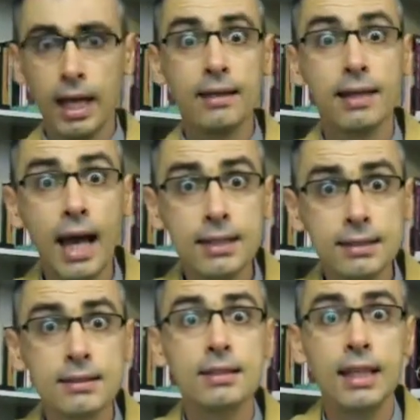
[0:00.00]
And
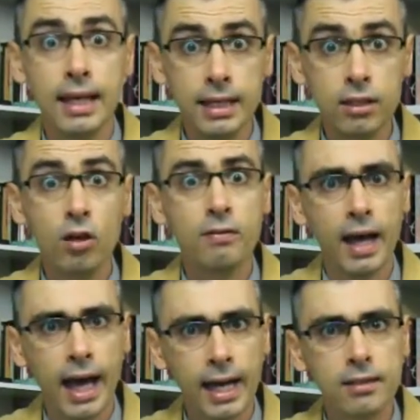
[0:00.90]
that's the end of
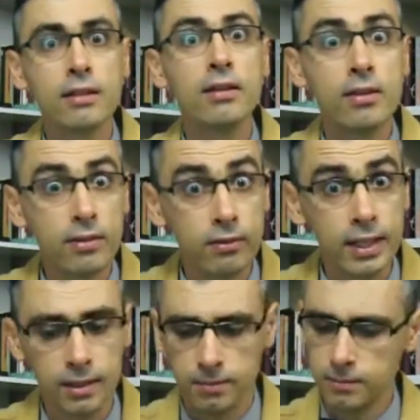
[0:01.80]
Act
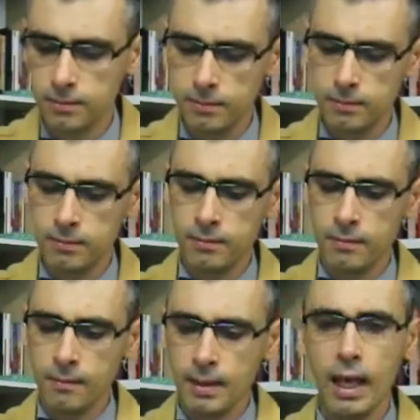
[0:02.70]
three.
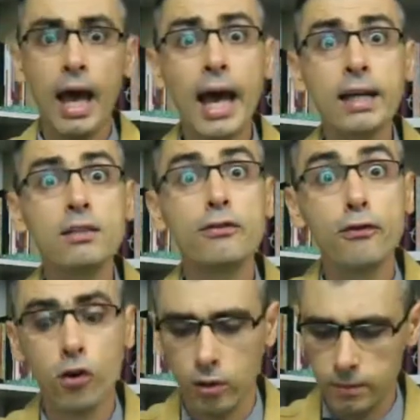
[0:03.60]
Act
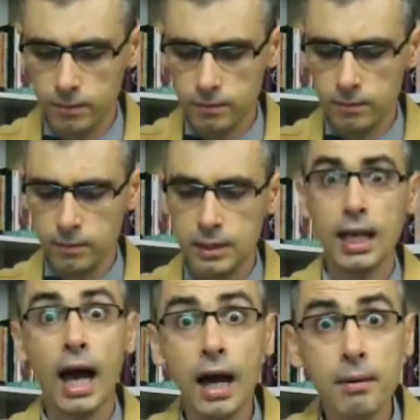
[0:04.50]
four, the
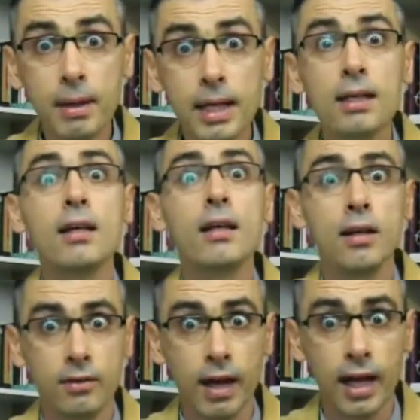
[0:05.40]
Ironman
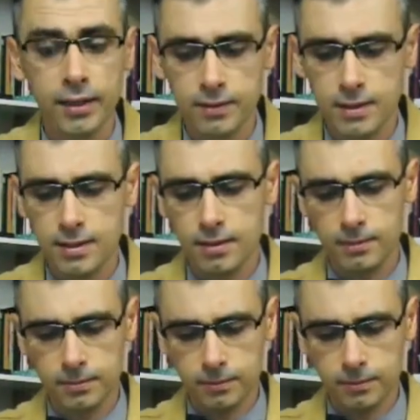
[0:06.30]
arrives.